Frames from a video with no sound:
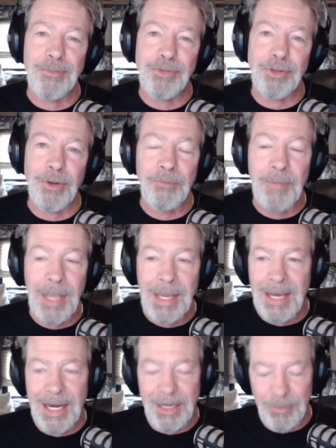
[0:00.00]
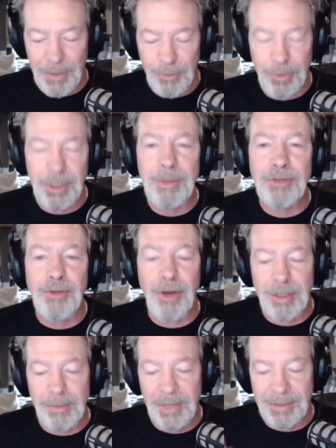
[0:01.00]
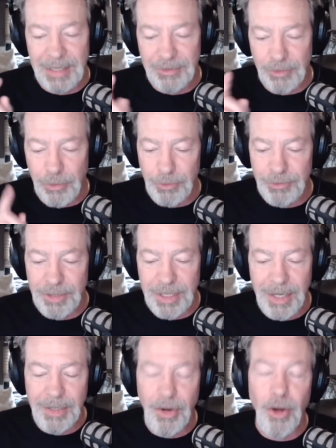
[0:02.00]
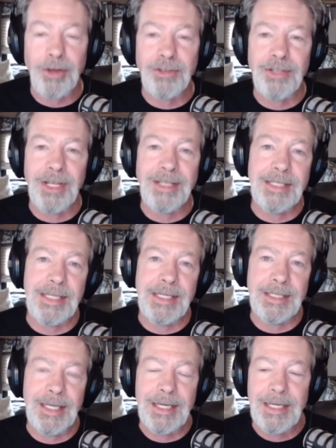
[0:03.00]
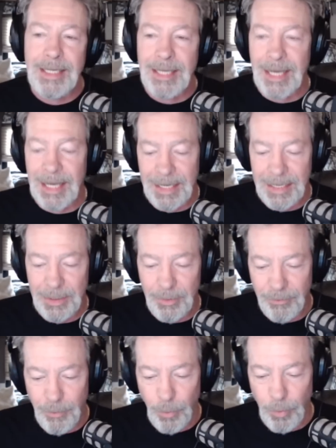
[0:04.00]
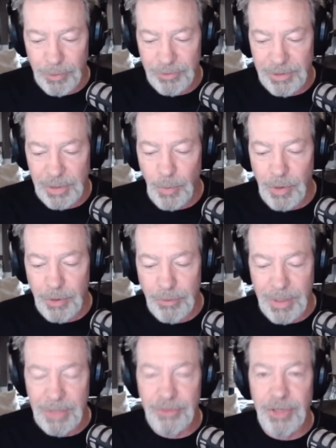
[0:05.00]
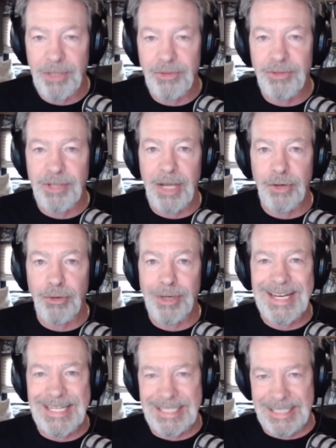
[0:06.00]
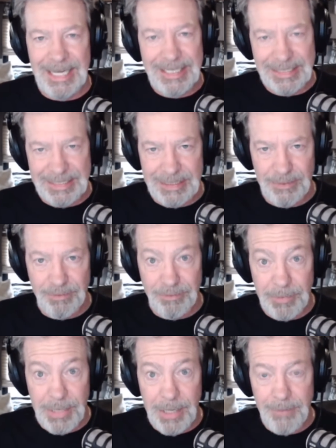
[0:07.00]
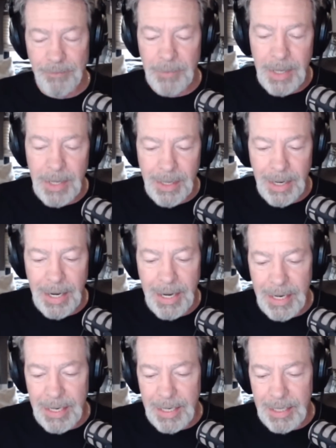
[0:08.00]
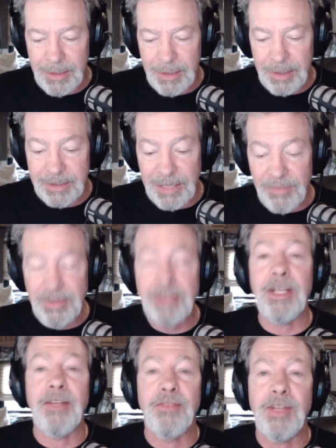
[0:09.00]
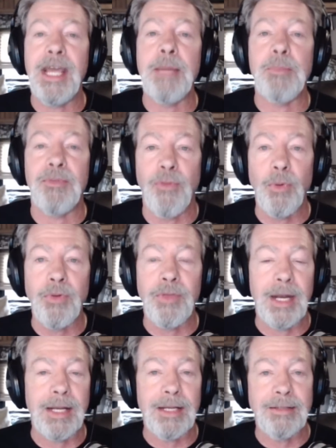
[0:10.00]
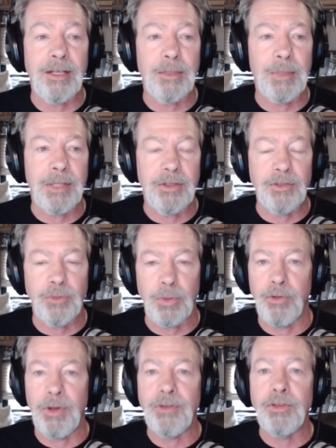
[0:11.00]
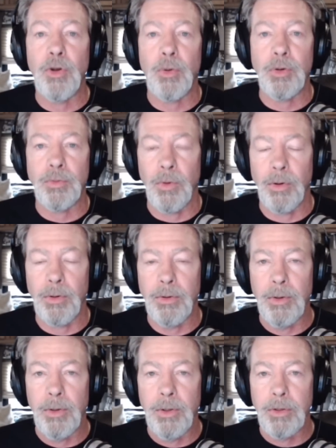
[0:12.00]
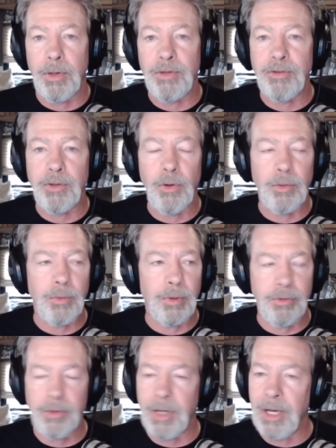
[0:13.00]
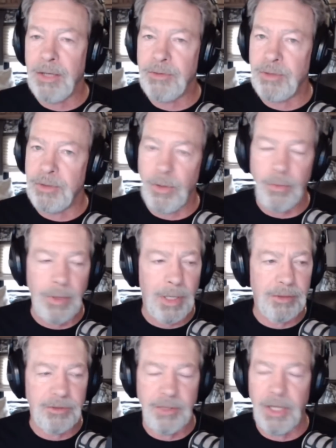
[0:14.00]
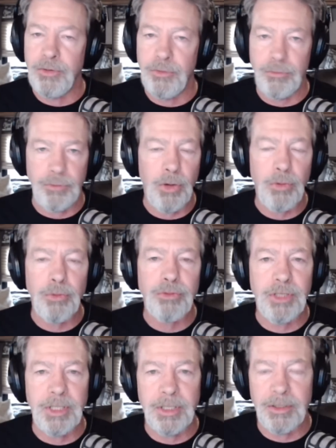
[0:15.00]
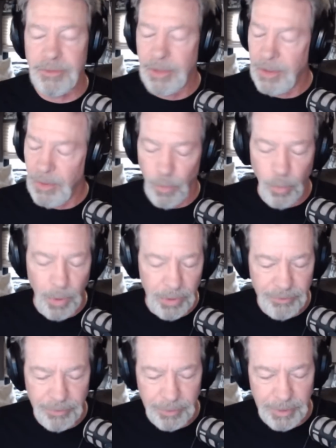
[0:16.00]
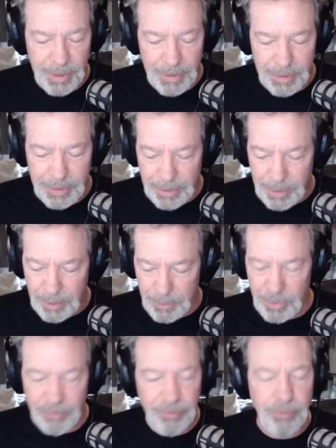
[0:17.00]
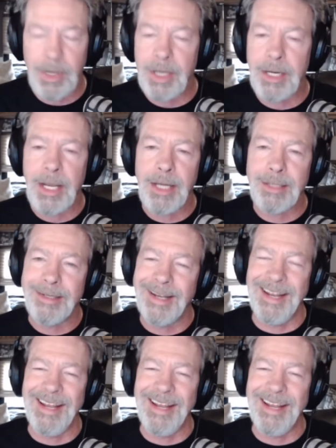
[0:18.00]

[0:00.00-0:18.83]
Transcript: So anyway, we're going to be talking about that. It's Thursday night, August 18th, for Skinwalker Ranch Insider Insights. Okay. And 17th, the night before that, I got to tell you about this one, Gretchen Cornwall, you guys on the Oak Island side, you know who she is. Wonderful lady, beautiful redhead.